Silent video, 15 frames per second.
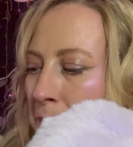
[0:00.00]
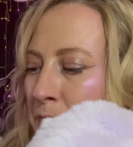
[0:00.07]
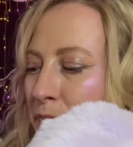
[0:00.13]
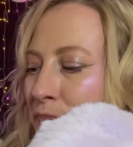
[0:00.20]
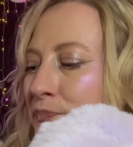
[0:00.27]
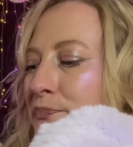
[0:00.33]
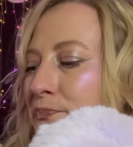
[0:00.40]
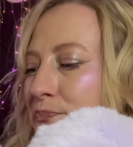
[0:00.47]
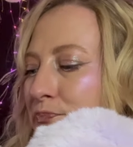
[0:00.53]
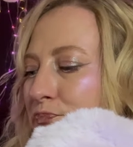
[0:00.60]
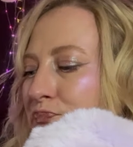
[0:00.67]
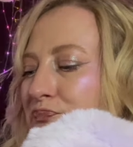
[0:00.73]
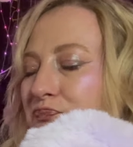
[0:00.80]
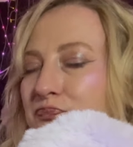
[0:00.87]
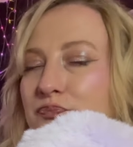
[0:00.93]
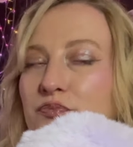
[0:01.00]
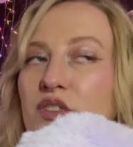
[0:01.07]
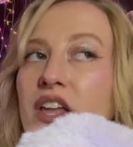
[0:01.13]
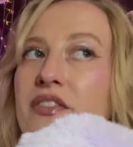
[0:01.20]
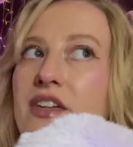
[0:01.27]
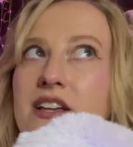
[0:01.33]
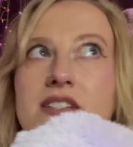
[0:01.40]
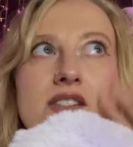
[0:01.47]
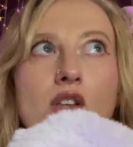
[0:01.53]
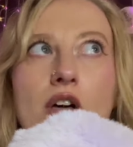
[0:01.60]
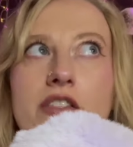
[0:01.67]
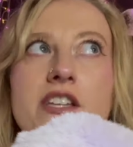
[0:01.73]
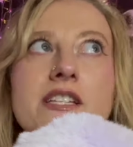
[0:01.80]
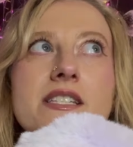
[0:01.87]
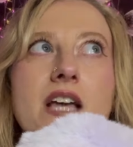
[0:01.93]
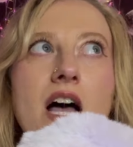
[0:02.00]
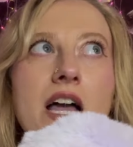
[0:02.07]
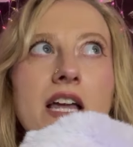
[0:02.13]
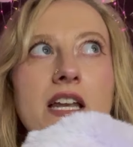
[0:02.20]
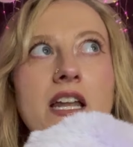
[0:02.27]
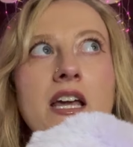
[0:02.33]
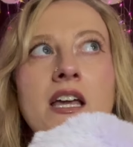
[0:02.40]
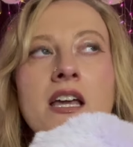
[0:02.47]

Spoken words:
Mm-hmm. They saw the sign.